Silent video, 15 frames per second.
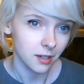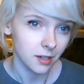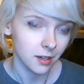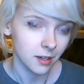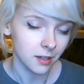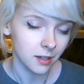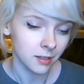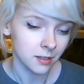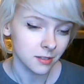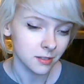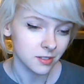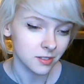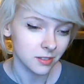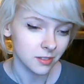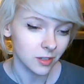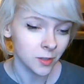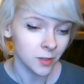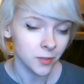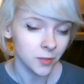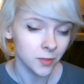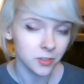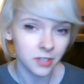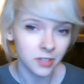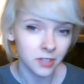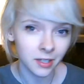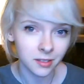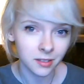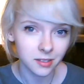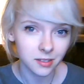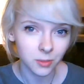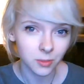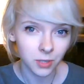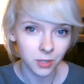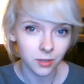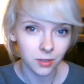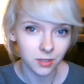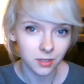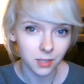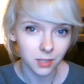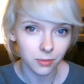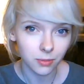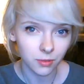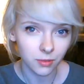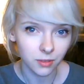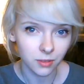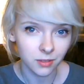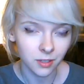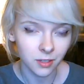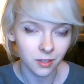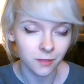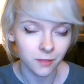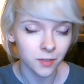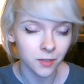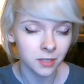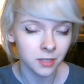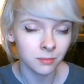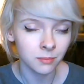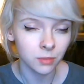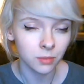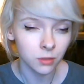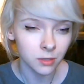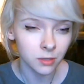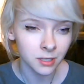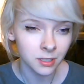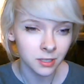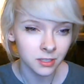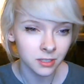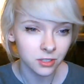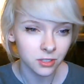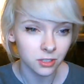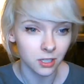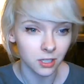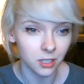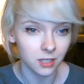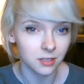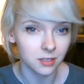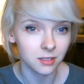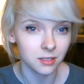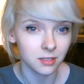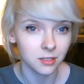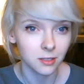and a lot of those things that we're going deeper on are fucking boring as shit.